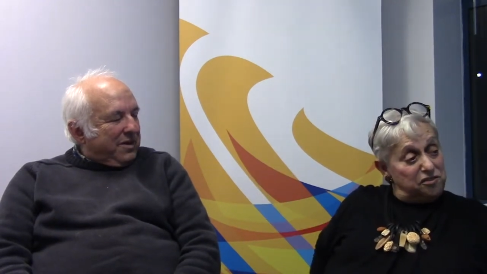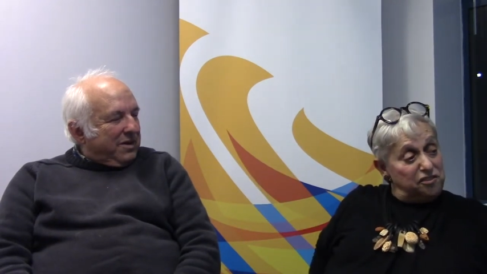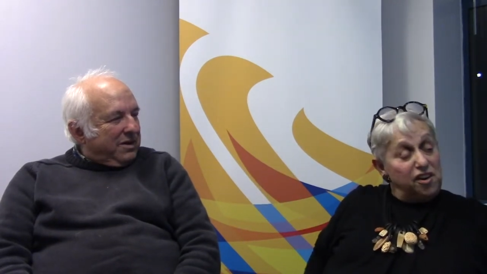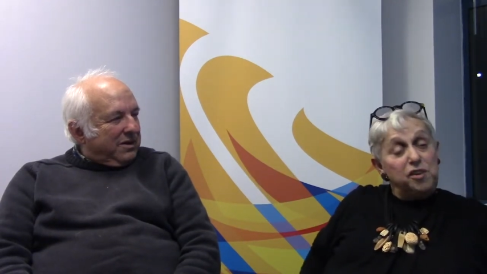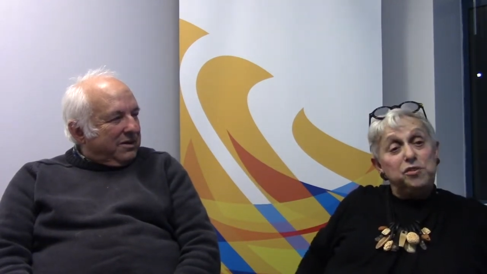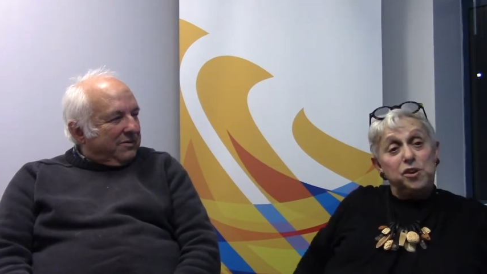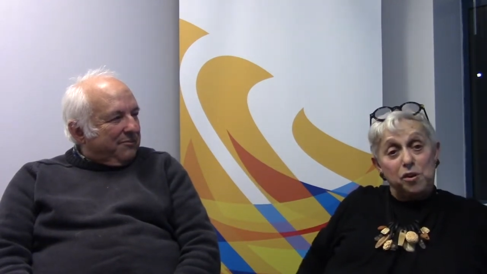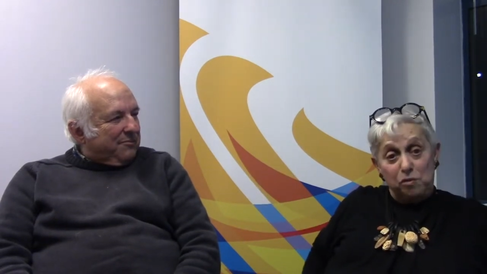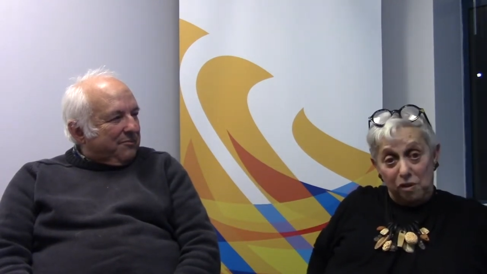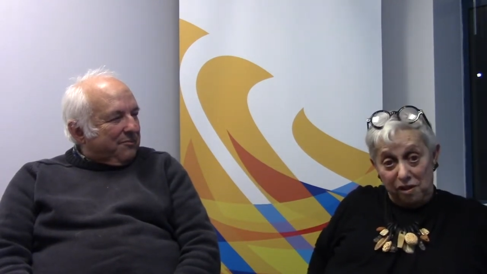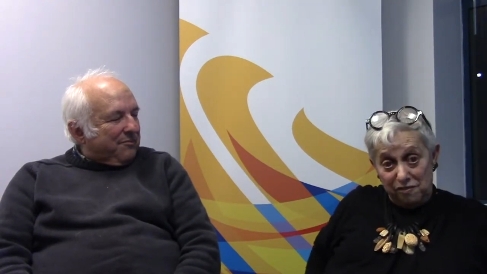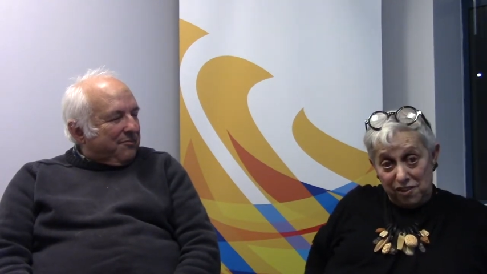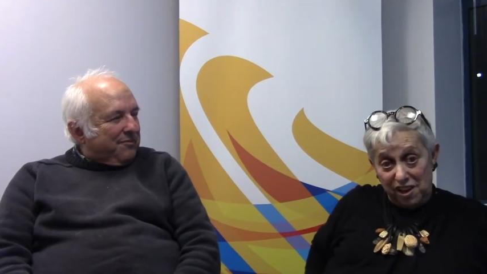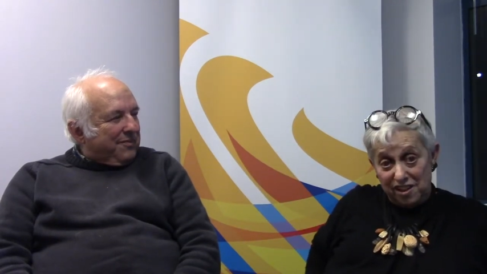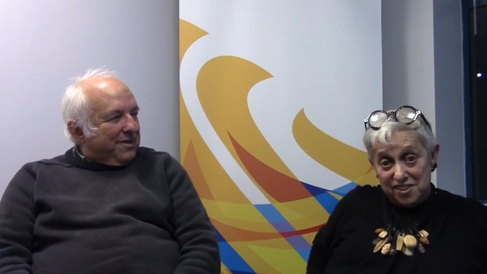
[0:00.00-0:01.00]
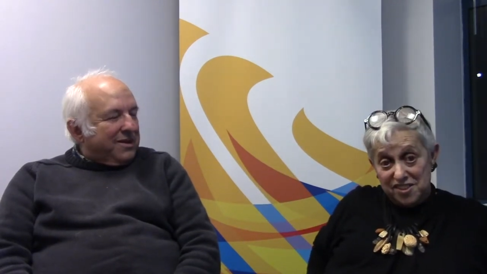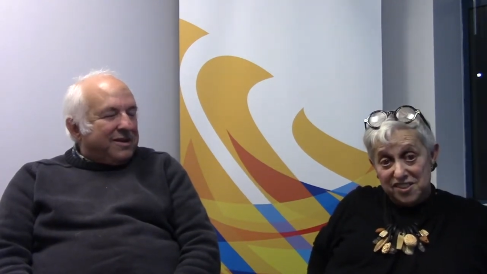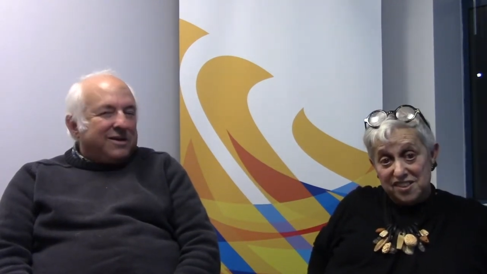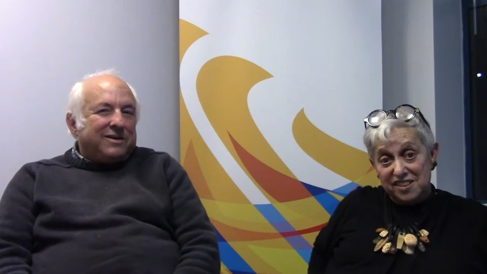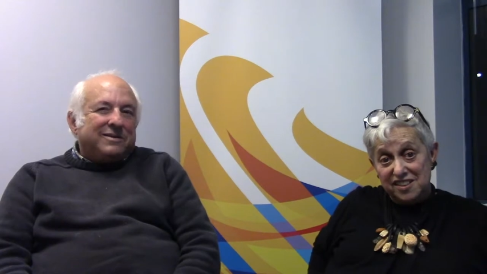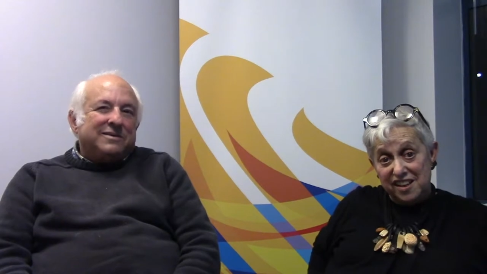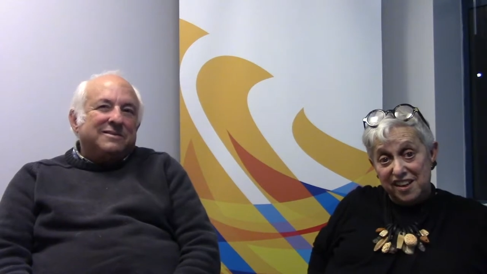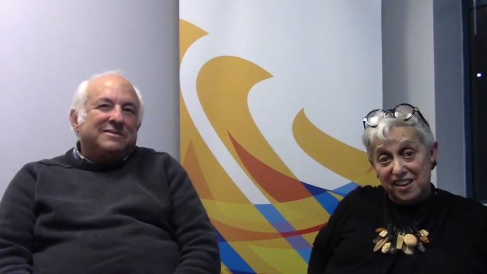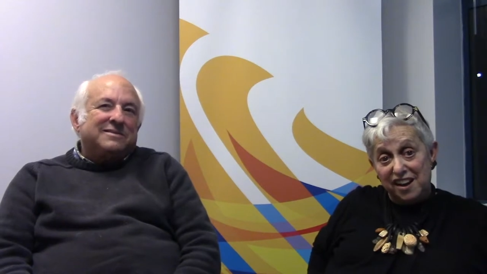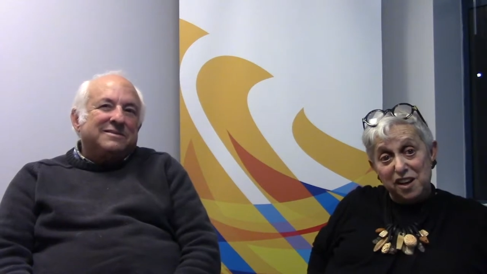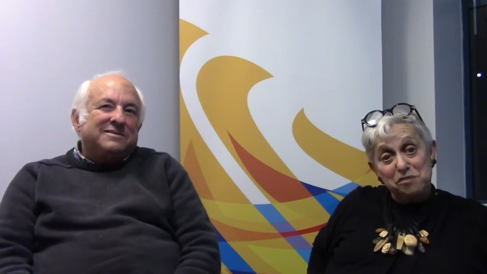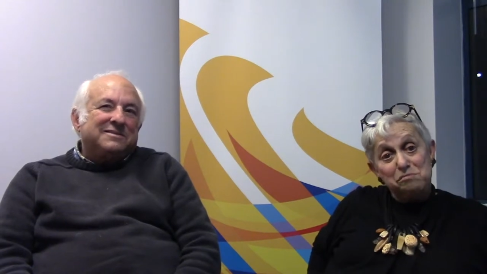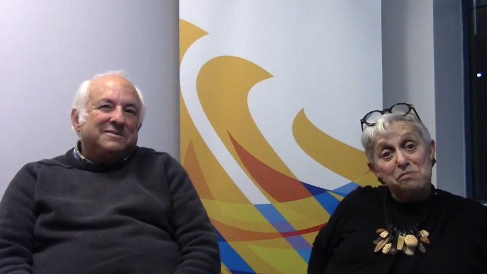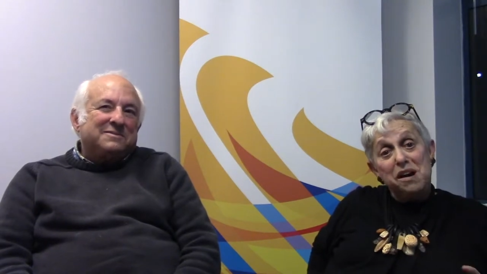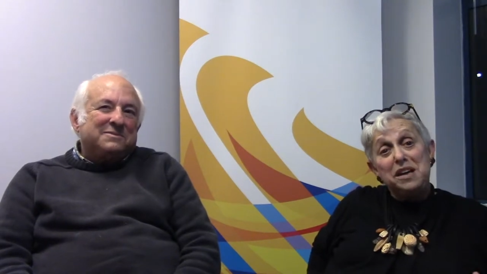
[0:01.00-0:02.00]
Speaker 1: photo of us that I
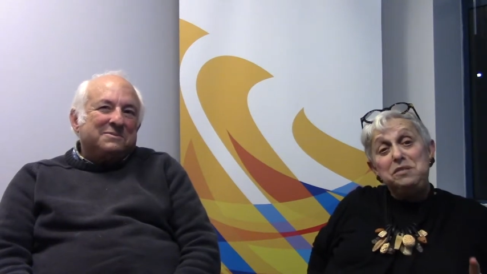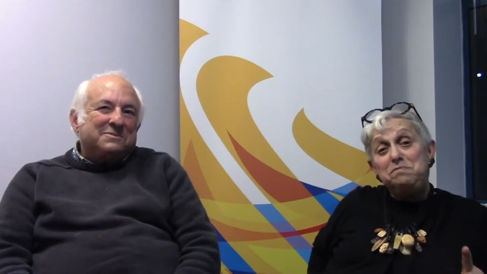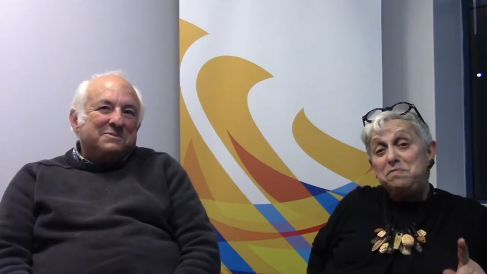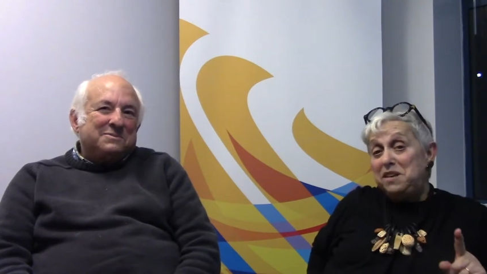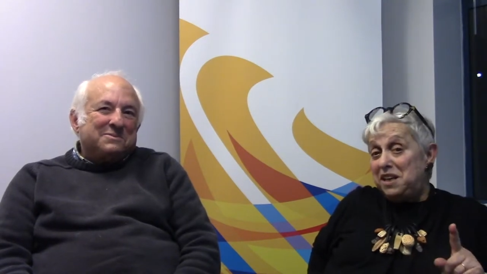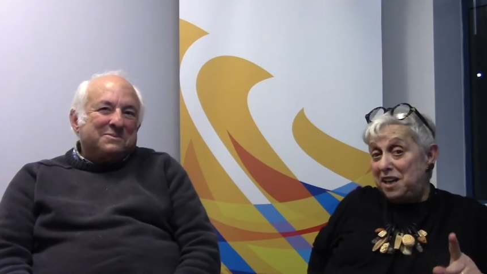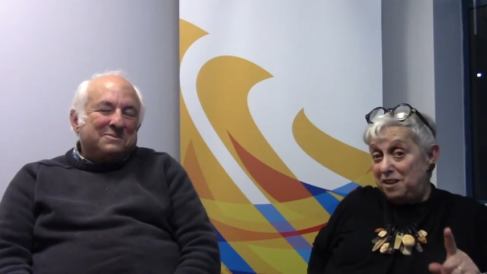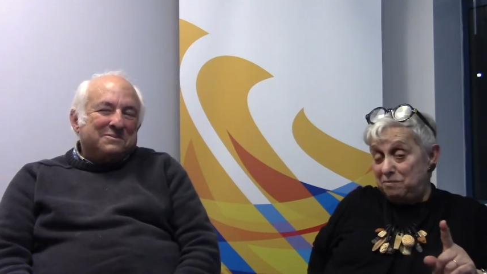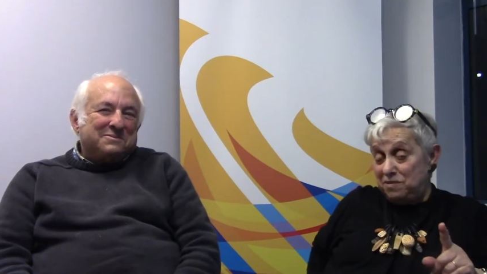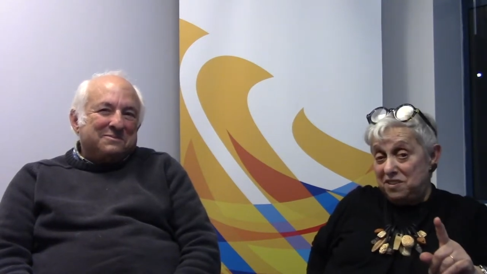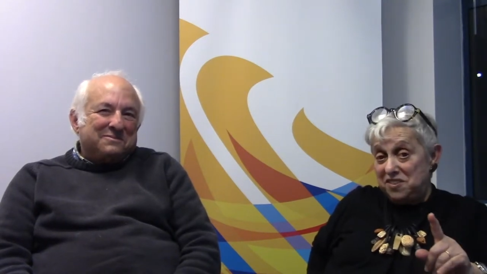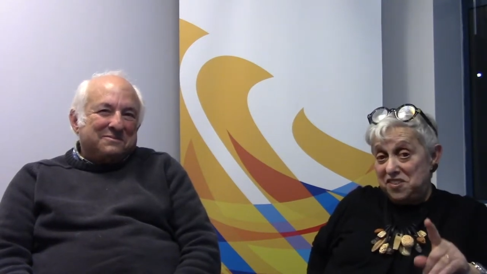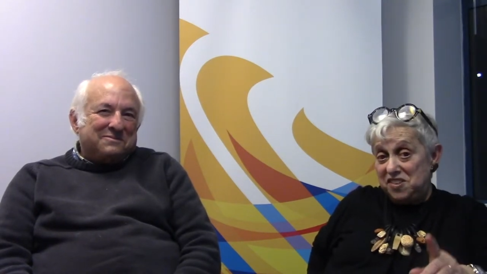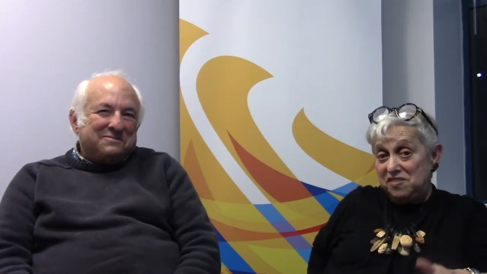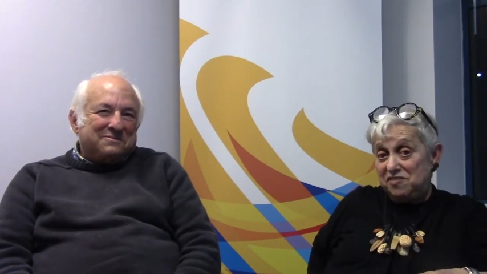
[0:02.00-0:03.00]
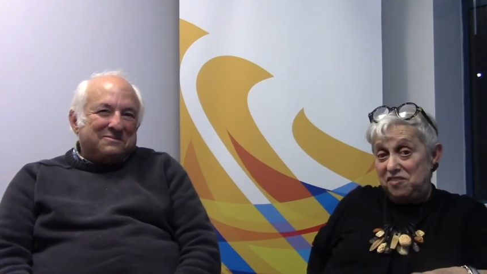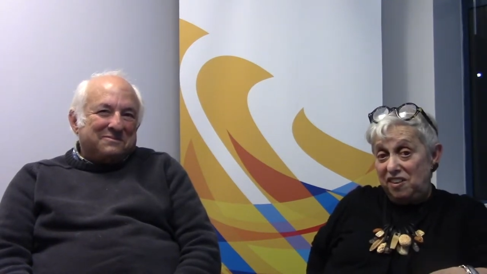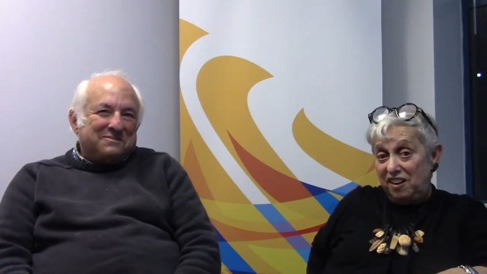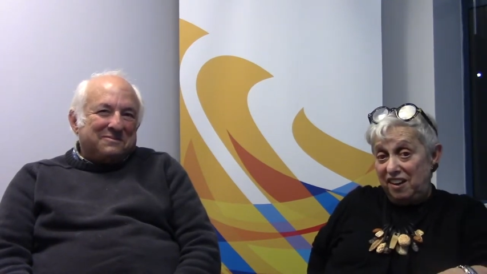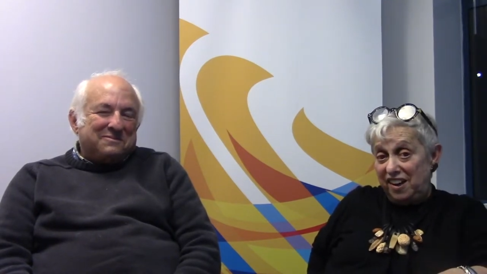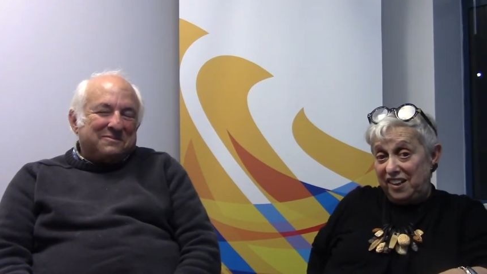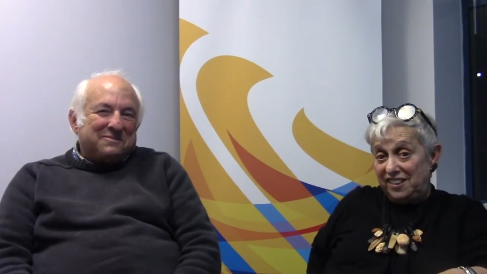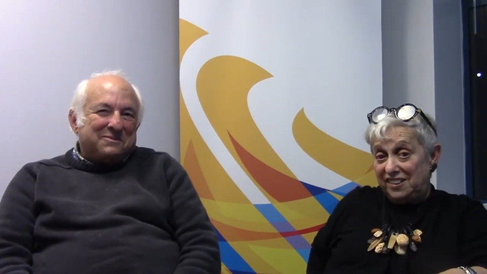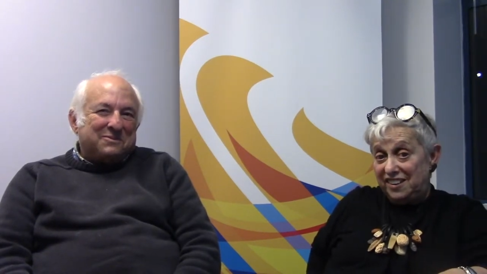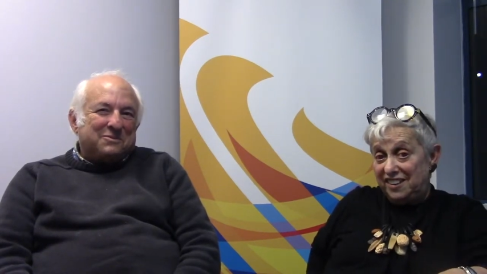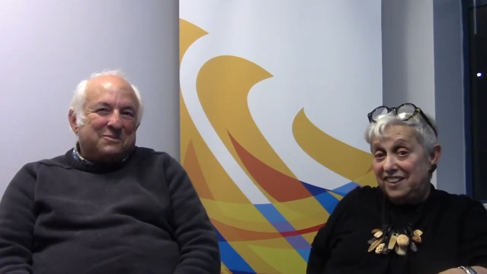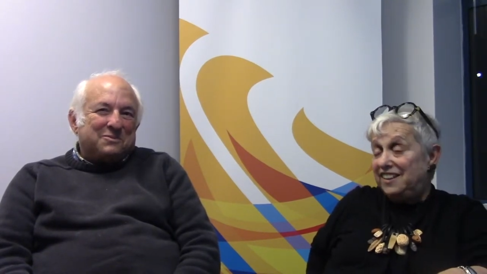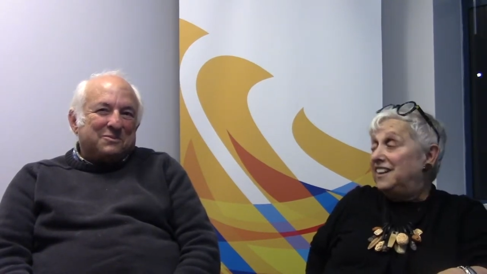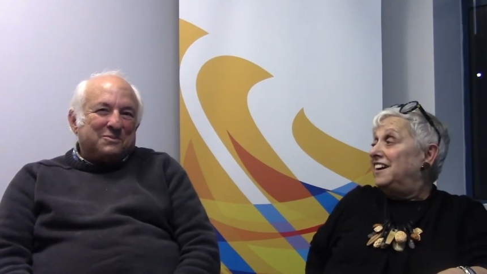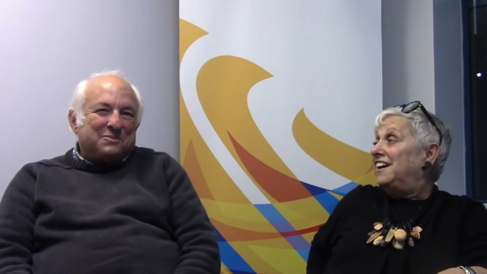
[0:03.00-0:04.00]
might be able to find.
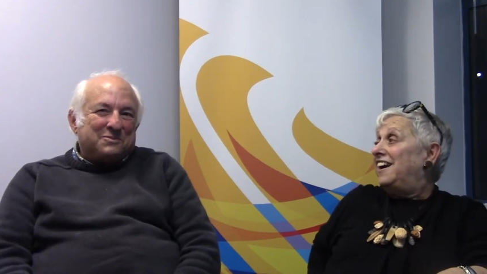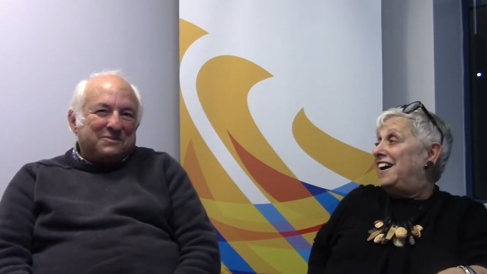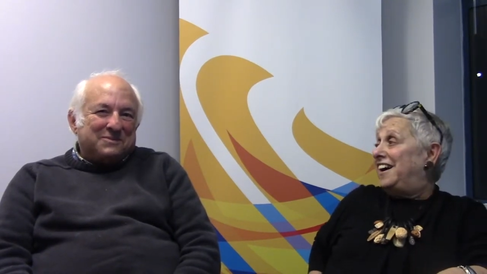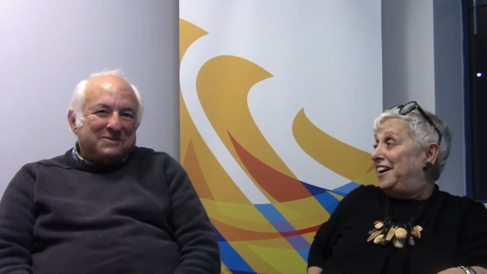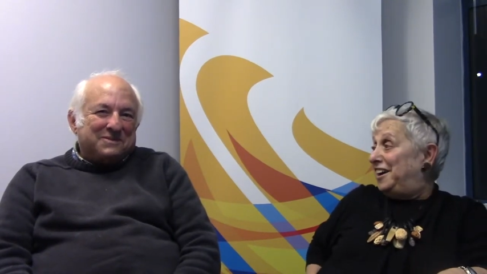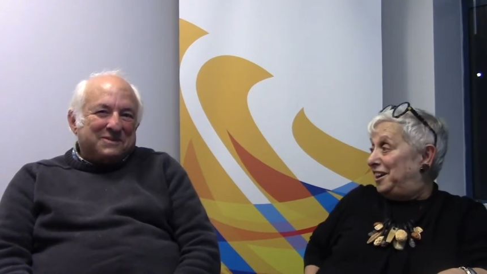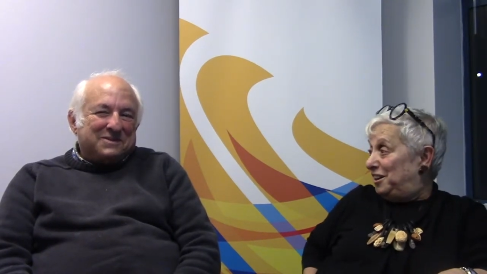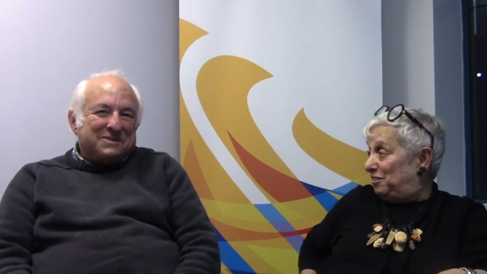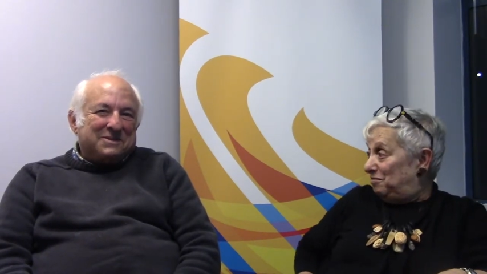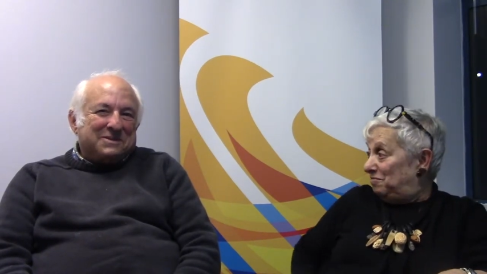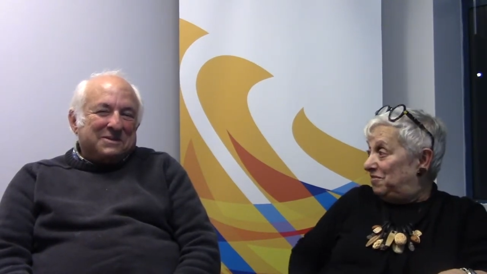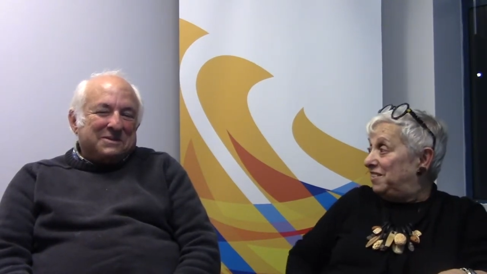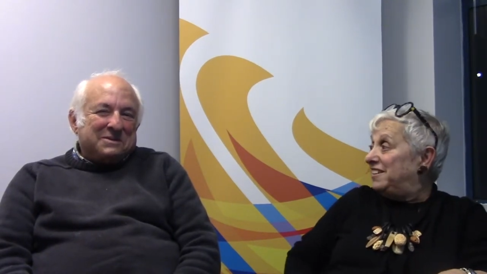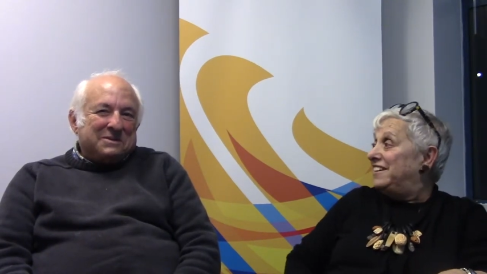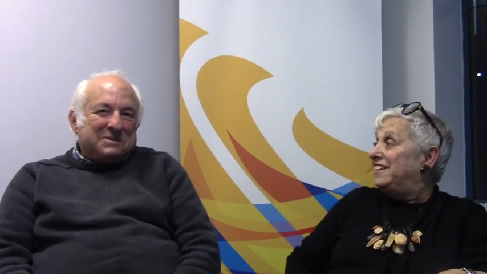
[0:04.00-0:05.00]
Mm. Um,